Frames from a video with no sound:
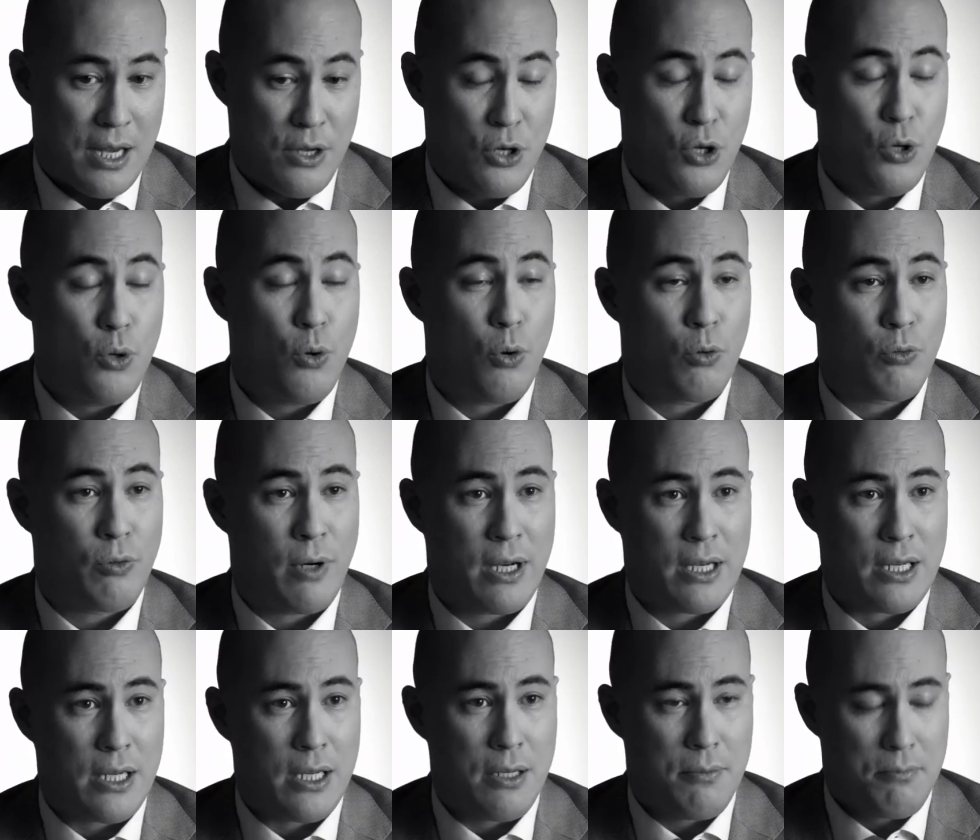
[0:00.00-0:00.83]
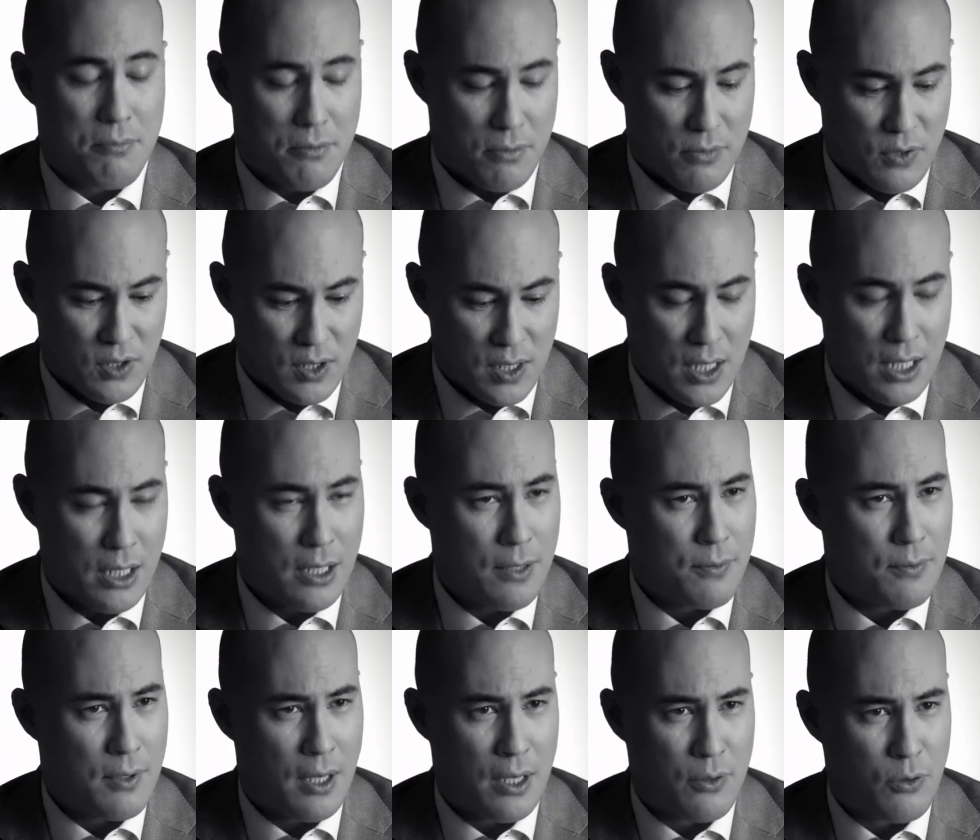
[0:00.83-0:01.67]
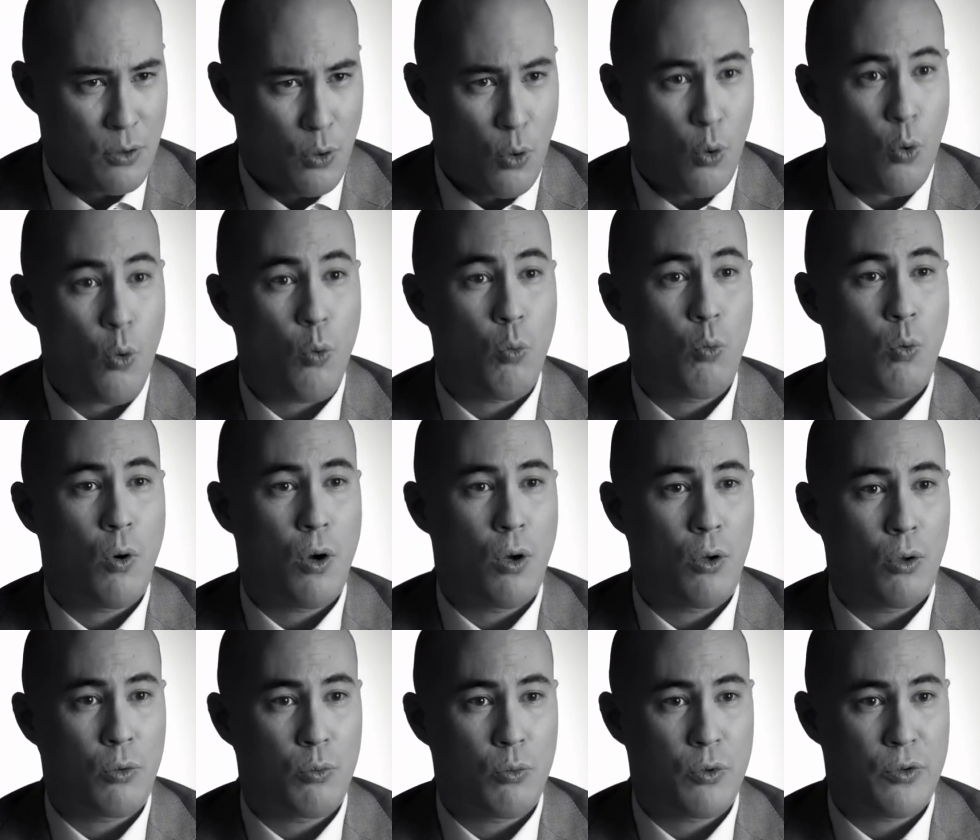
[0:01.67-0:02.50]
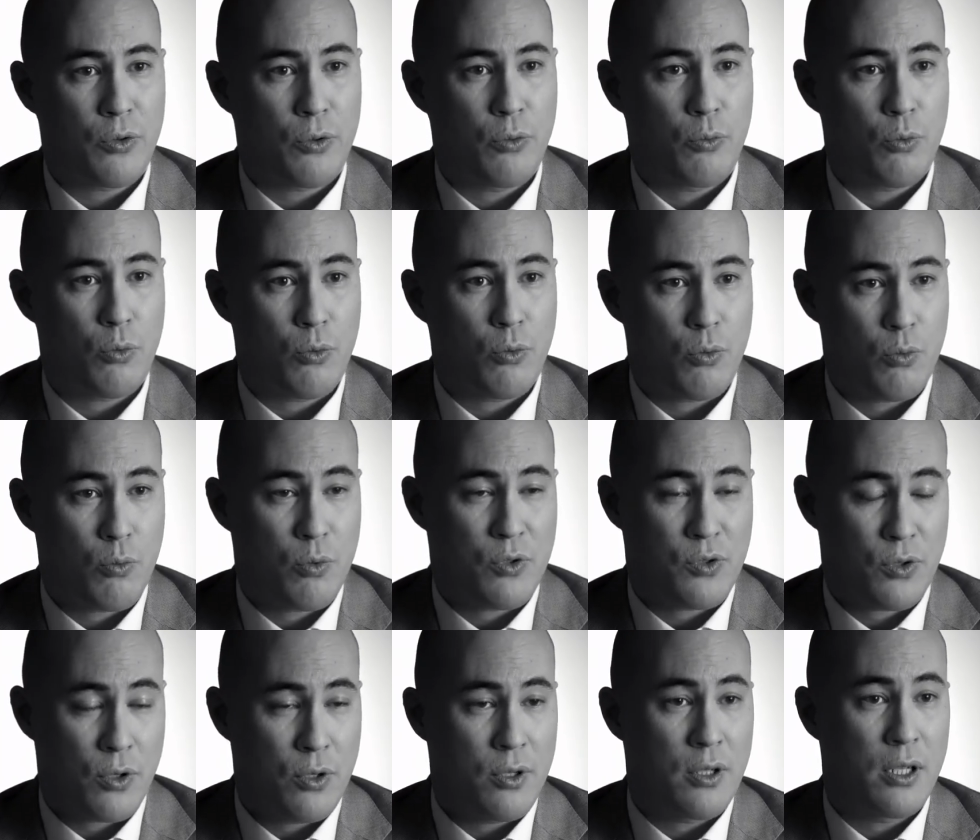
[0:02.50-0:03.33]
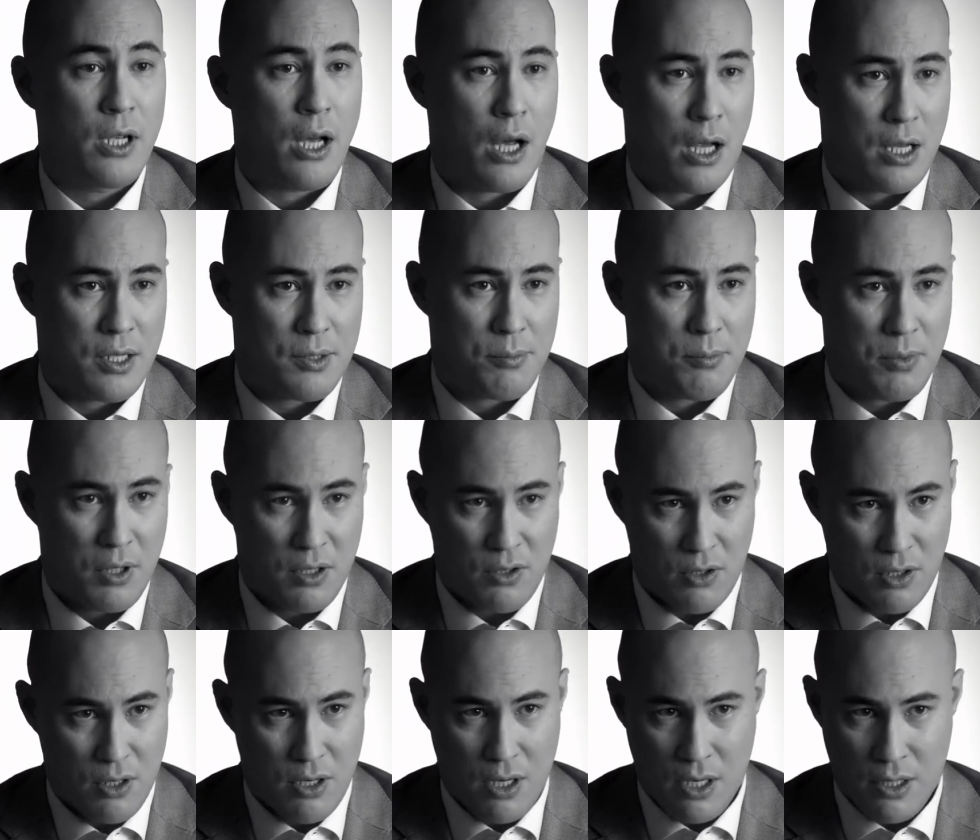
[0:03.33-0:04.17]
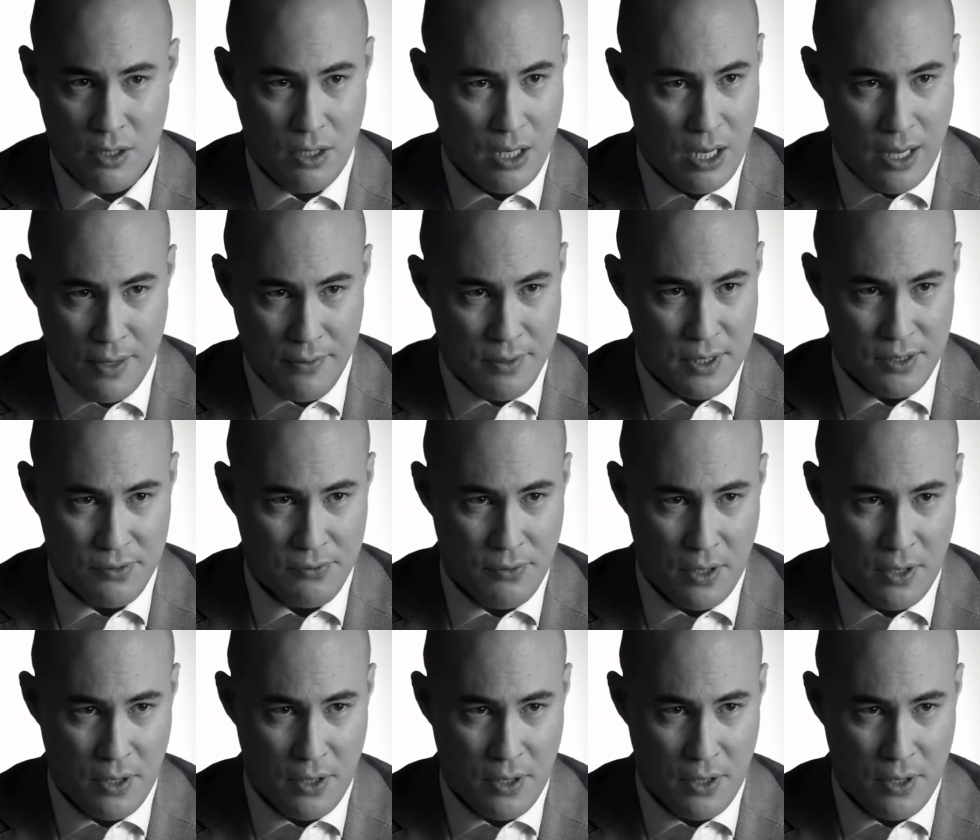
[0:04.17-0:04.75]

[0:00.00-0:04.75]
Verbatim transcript: I knew already, seeing it there, the whole world was going to gasp at, at, at, this